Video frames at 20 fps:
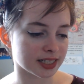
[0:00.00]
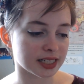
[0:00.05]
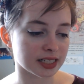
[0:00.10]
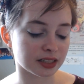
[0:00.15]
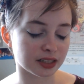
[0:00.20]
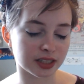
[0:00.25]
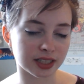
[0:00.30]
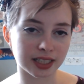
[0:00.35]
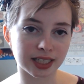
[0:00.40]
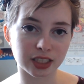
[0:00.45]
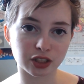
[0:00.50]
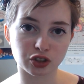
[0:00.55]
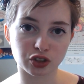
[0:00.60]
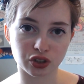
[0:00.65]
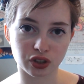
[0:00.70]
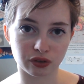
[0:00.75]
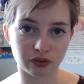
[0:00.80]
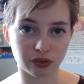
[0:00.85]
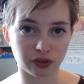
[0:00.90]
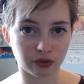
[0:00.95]
did the
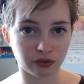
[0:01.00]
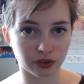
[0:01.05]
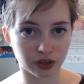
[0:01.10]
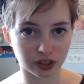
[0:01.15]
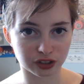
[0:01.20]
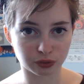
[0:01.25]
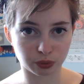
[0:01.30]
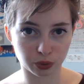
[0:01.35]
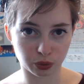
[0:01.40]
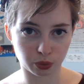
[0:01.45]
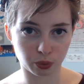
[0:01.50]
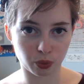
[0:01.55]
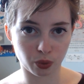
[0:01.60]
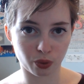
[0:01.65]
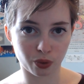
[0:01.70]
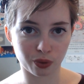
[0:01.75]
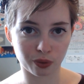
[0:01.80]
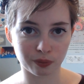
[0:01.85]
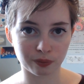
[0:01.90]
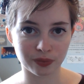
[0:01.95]
literature of the First World
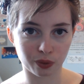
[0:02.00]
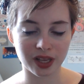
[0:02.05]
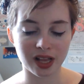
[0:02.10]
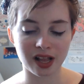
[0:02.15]
War.